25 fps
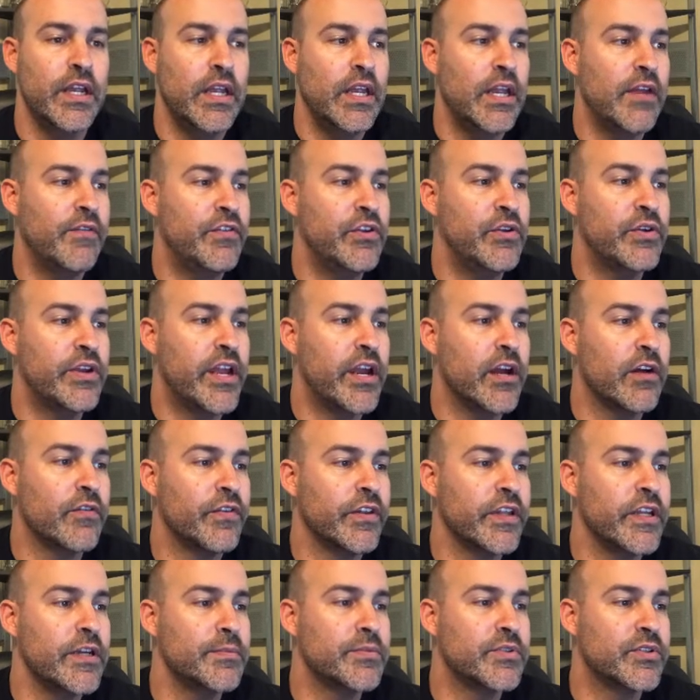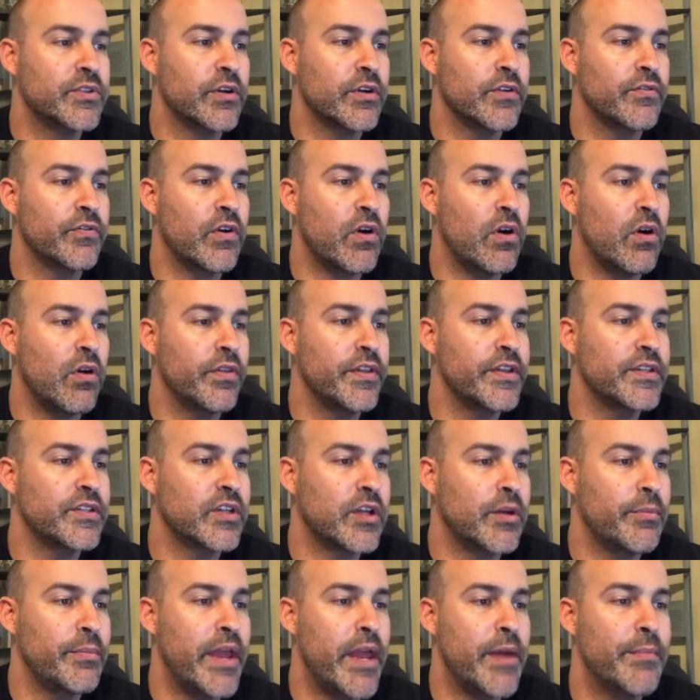if you carefully observe all this
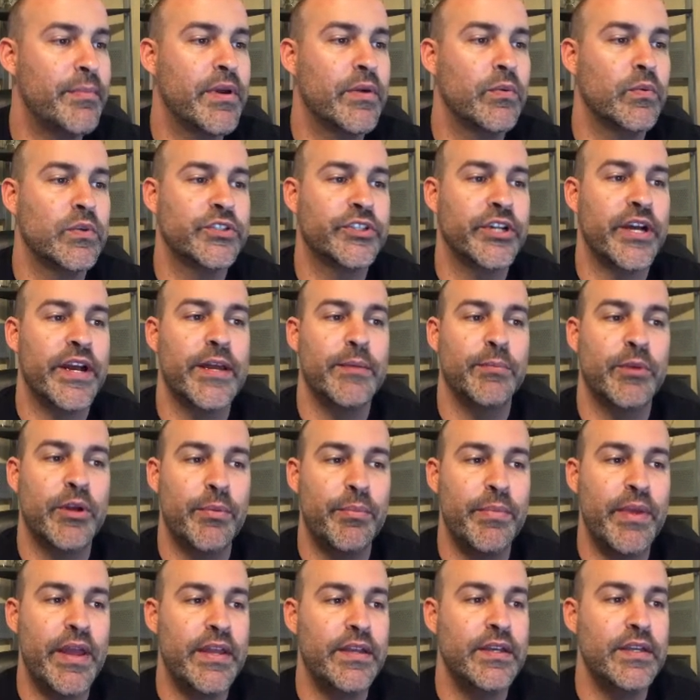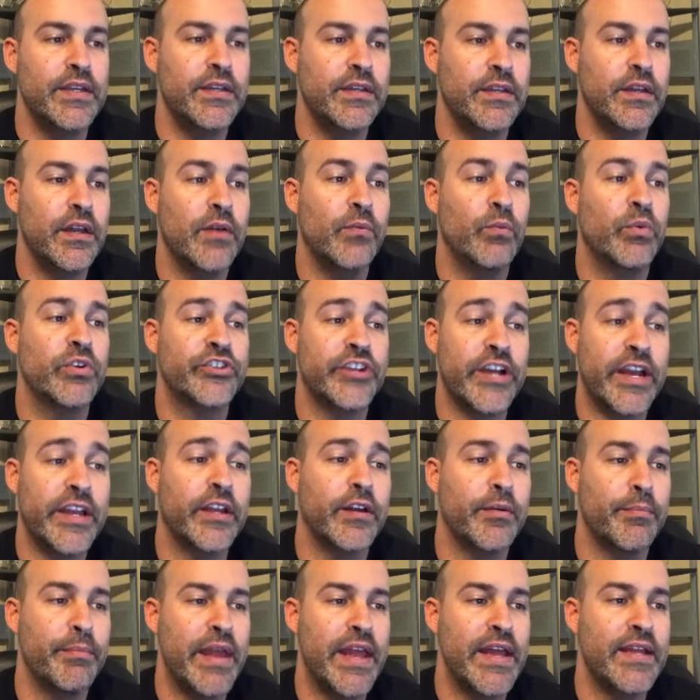commandment which I am commanding which I
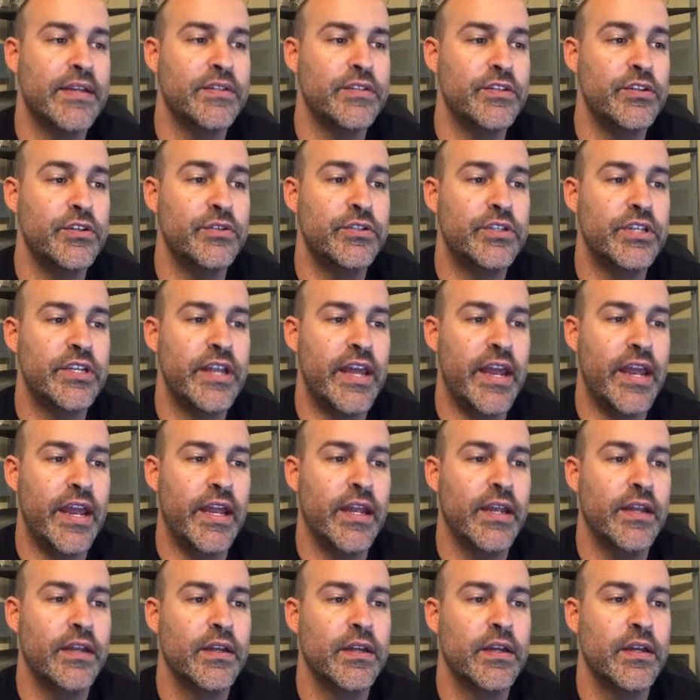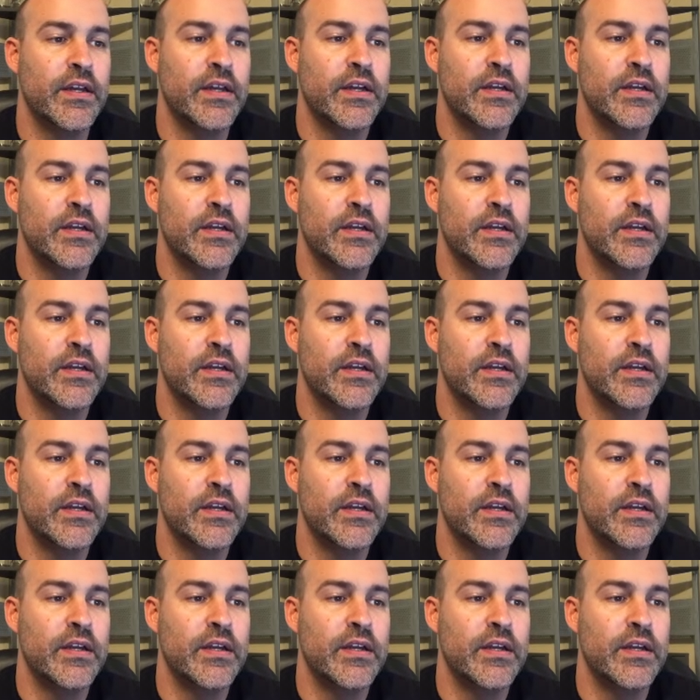command you today,